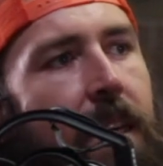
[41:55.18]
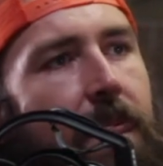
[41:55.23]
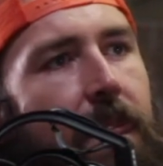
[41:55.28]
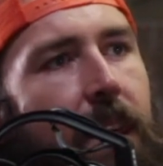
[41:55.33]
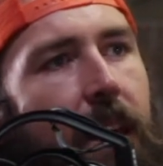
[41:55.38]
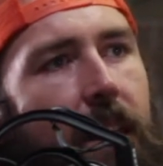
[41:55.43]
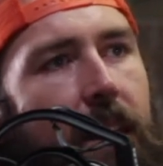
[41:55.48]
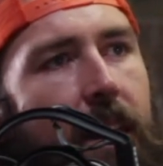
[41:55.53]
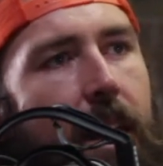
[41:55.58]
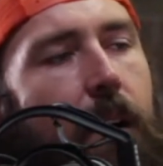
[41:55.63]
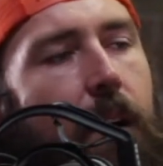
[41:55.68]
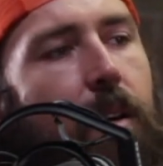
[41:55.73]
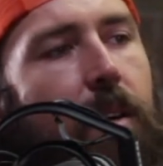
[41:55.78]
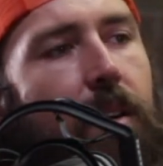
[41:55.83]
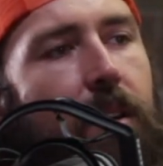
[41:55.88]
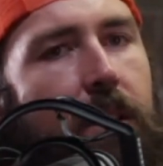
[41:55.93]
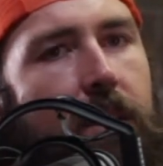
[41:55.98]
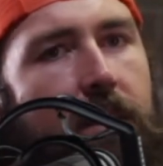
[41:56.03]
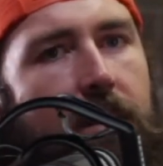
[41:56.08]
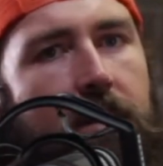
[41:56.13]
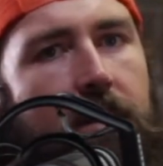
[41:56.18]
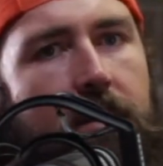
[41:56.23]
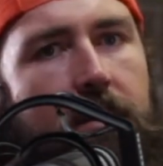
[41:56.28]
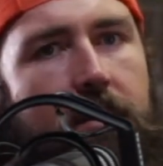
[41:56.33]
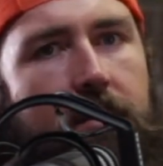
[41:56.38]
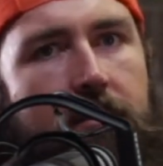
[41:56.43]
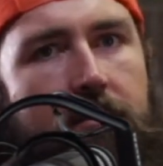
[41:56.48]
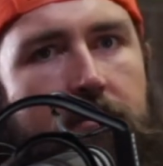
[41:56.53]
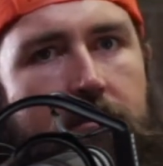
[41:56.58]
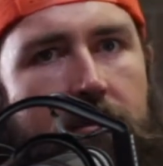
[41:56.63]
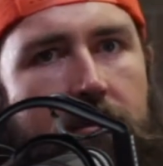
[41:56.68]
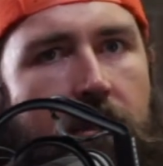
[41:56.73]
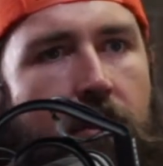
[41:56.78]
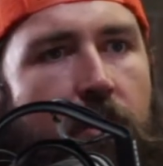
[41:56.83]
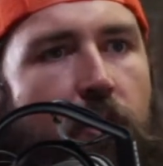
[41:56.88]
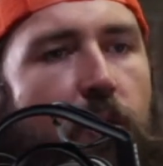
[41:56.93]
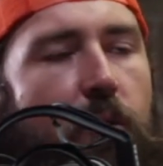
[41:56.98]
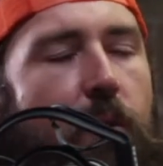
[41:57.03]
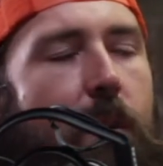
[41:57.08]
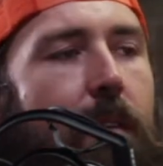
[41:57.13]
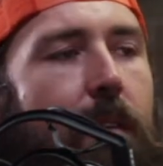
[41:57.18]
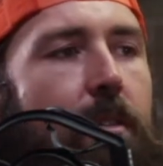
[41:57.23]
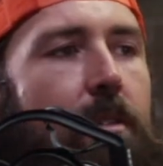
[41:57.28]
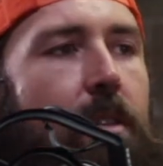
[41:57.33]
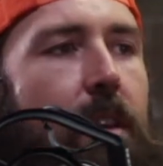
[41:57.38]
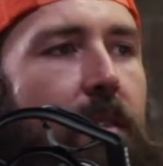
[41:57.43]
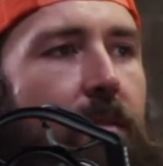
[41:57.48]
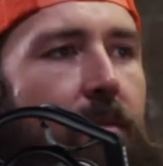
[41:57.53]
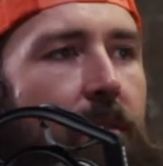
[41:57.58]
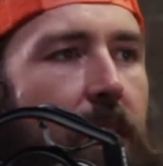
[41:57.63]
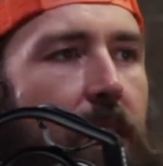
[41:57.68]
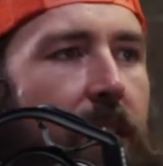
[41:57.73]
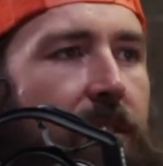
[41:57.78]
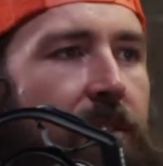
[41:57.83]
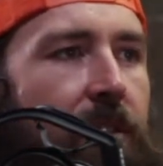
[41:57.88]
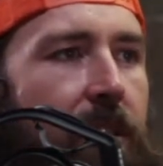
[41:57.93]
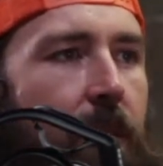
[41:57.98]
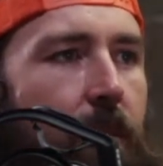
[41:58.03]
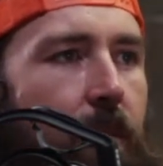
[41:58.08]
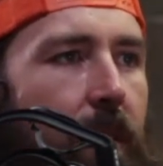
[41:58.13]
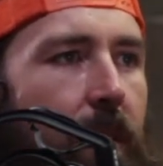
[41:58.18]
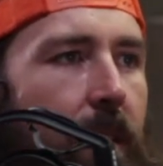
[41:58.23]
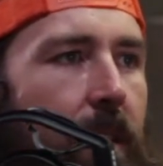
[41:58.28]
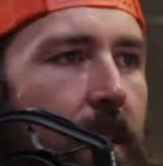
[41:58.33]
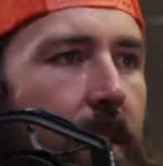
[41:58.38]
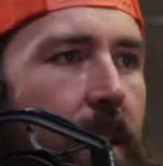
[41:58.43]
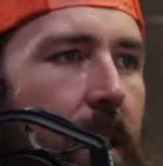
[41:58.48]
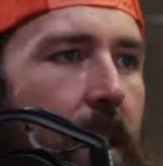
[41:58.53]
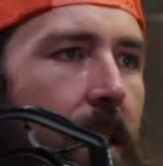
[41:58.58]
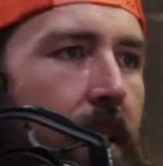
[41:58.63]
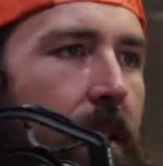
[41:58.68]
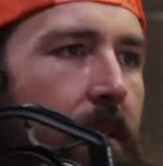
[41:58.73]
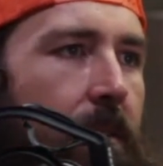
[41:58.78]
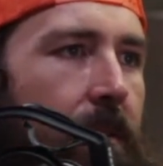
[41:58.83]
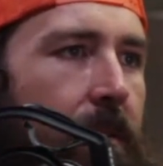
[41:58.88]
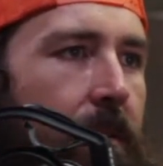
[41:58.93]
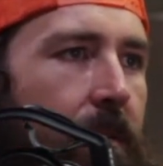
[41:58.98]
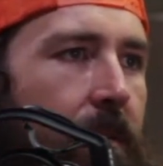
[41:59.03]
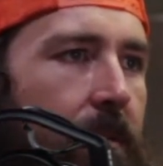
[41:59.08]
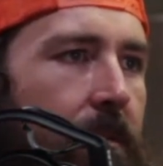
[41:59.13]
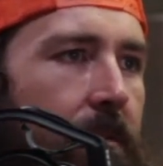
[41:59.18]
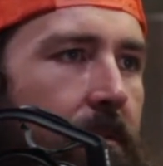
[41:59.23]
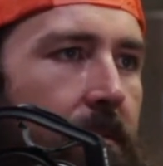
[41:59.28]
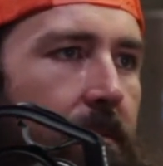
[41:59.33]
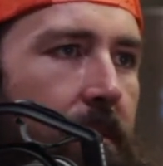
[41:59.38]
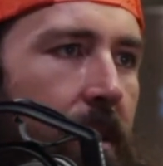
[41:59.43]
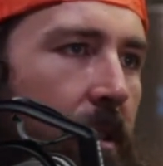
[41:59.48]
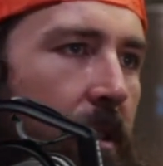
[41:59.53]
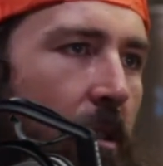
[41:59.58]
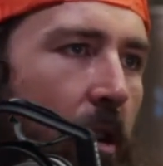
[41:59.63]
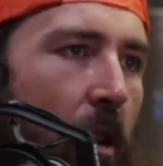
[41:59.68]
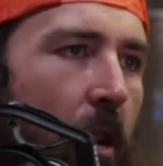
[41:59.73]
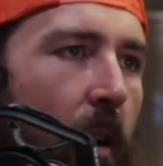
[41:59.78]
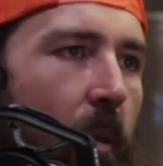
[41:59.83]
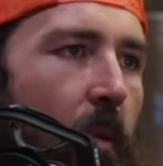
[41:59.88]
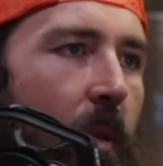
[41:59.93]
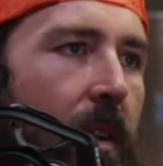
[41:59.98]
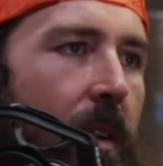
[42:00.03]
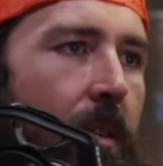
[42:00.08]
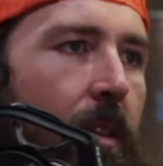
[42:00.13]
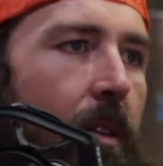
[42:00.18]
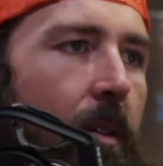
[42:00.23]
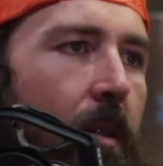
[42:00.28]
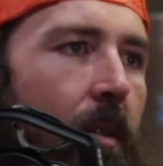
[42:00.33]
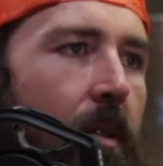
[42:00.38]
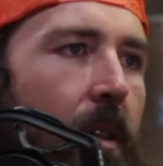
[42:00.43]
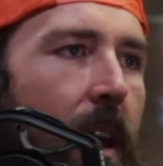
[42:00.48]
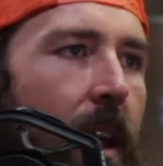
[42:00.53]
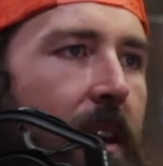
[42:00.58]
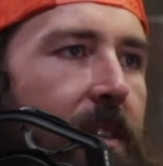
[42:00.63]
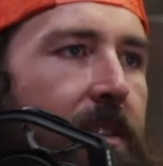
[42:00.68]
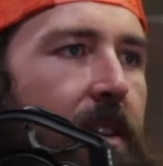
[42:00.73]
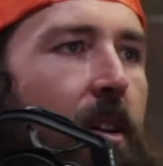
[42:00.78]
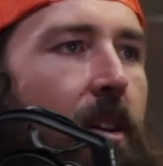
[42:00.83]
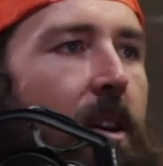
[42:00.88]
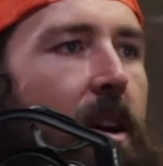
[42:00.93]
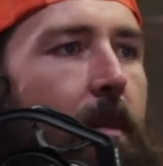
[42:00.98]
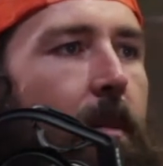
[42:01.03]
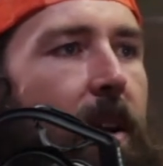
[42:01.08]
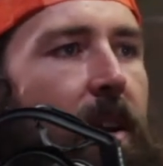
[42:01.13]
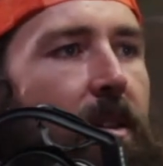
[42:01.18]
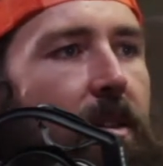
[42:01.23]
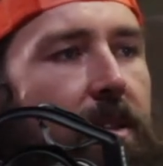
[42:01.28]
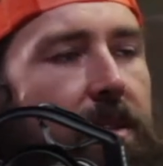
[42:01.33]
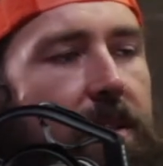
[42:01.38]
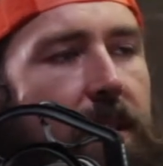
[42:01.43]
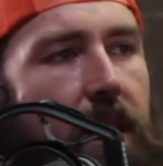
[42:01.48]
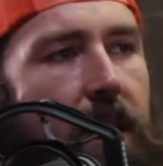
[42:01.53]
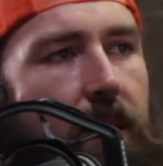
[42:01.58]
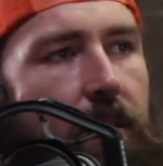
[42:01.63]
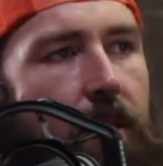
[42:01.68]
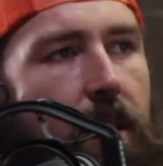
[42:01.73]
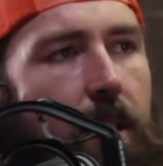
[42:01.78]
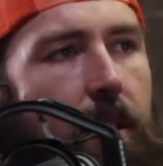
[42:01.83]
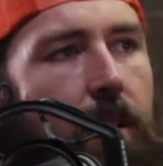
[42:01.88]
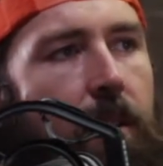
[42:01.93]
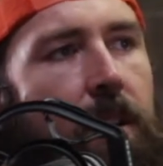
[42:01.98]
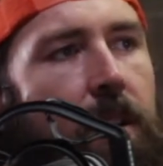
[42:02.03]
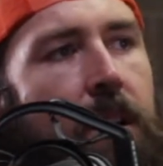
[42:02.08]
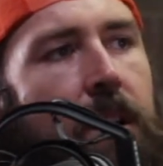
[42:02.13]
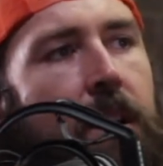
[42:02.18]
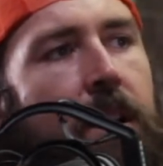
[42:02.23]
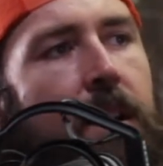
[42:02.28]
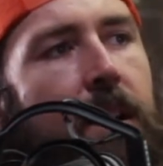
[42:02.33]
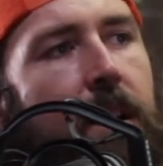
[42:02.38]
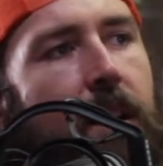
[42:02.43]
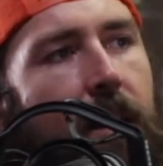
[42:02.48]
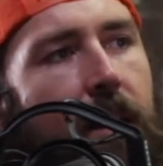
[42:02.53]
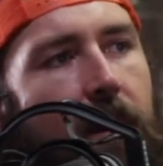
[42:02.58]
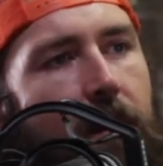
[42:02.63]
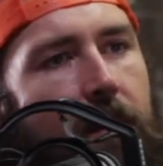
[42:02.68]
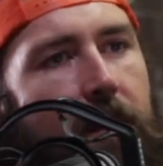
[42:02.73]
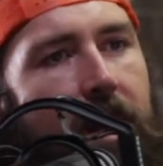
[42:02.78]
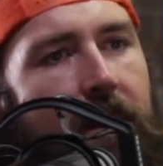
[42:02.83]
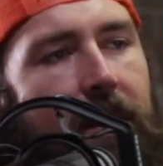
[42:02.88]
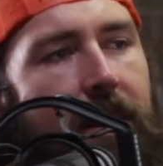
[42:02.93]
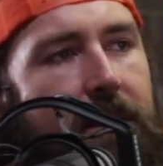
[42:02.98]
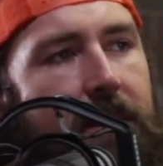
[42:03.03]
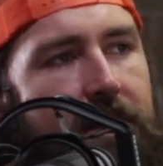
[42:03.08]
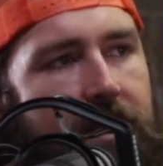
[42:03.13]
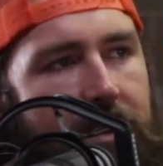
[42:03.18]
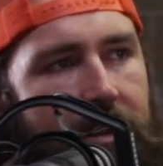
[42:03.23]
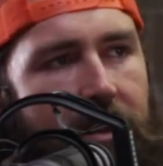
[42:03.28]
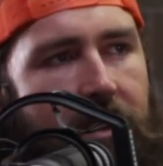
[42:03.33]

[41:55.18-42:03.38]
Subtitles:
that now are, you have a relationship where they're growing with you. As our company grows, they grow. And that's